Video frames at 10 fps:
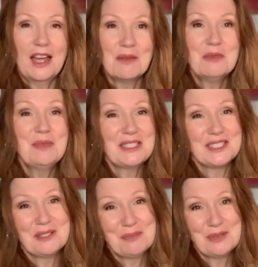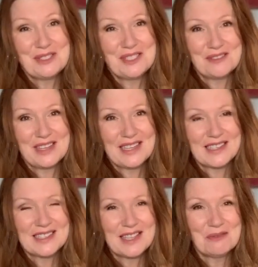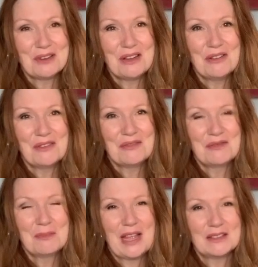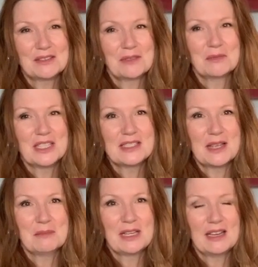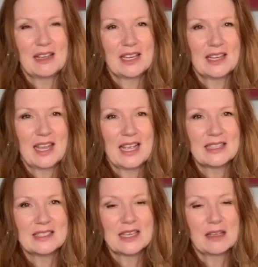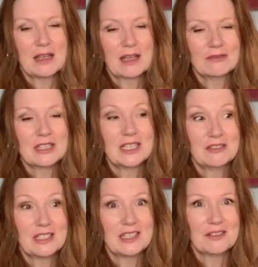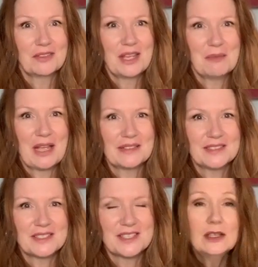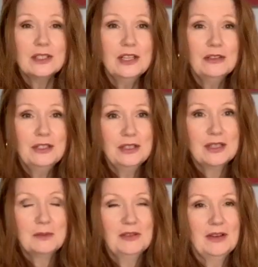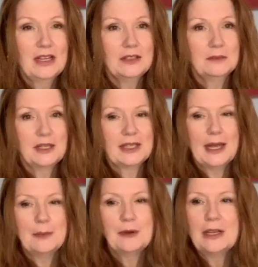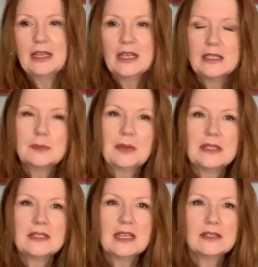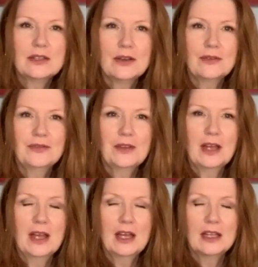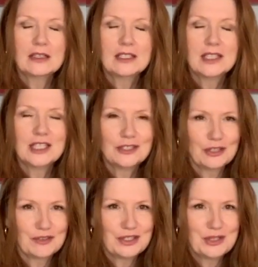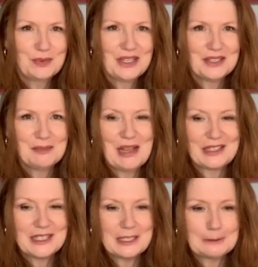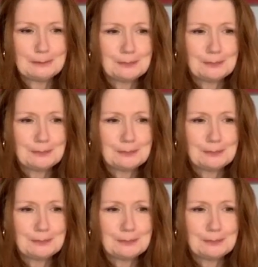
I'm a bit disappointed really because there were a lot of patterns from the assembly line and uh, I really, really love their patterns. So no news, I'm afraid, on my camera. It's been sent off uh, to the insurers to be inspected.